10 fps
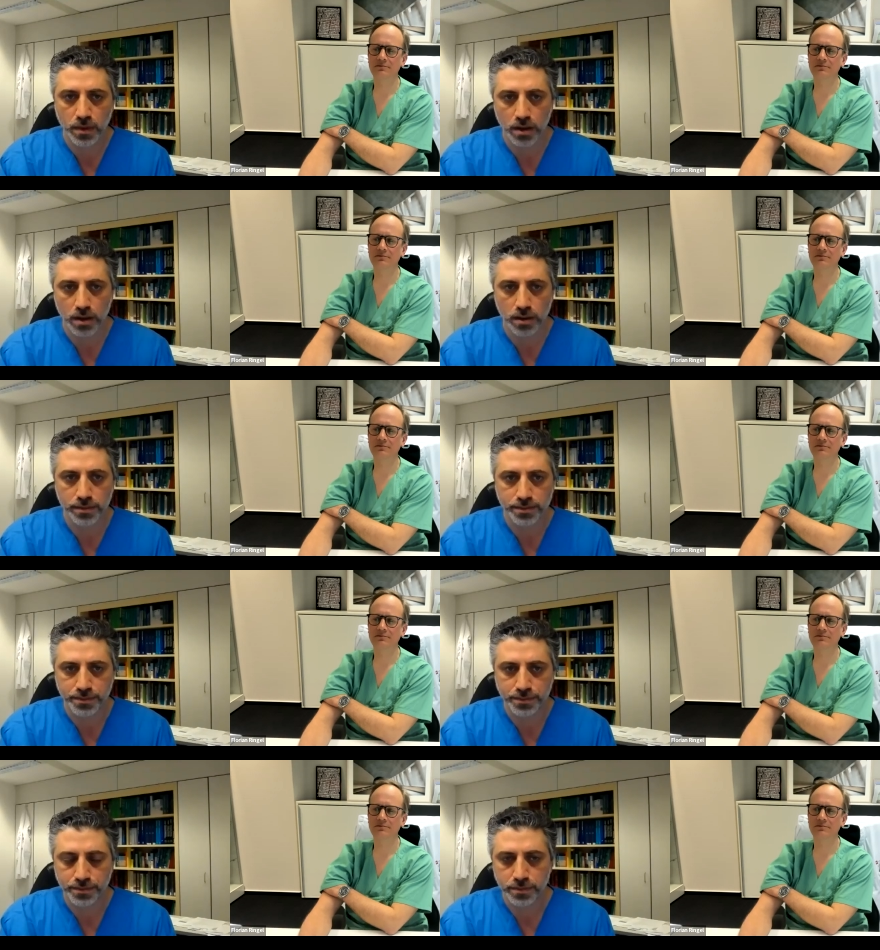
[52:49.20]

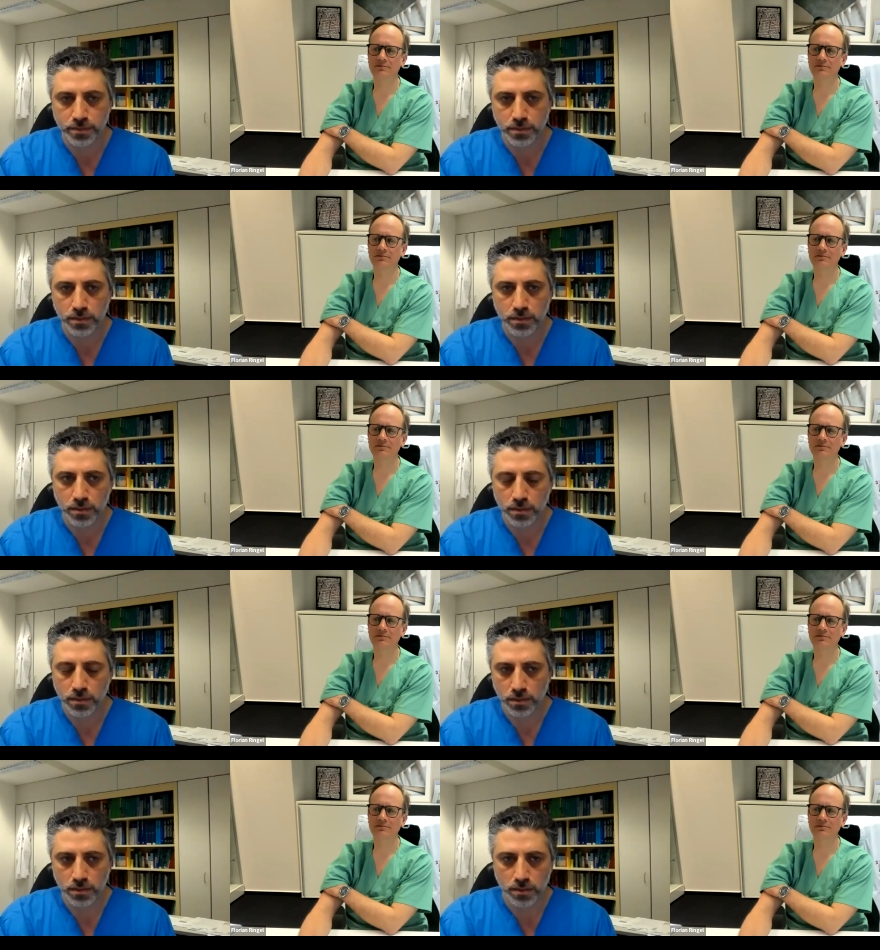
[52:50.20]

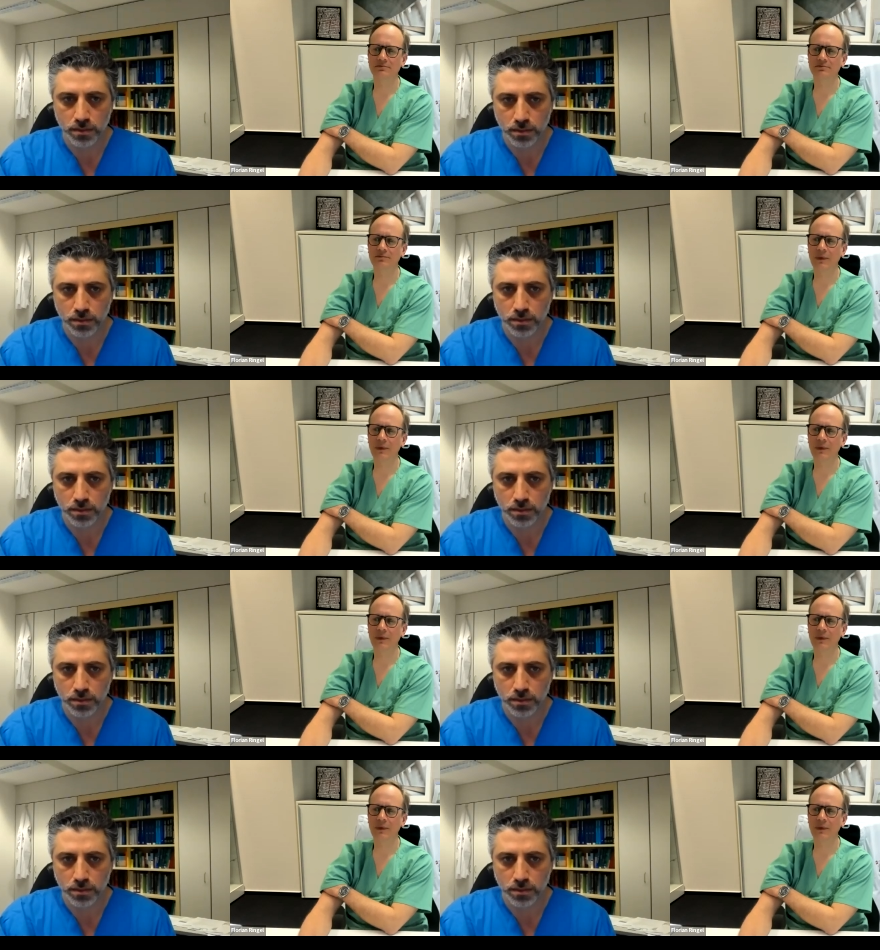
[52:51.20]
Nothing is said.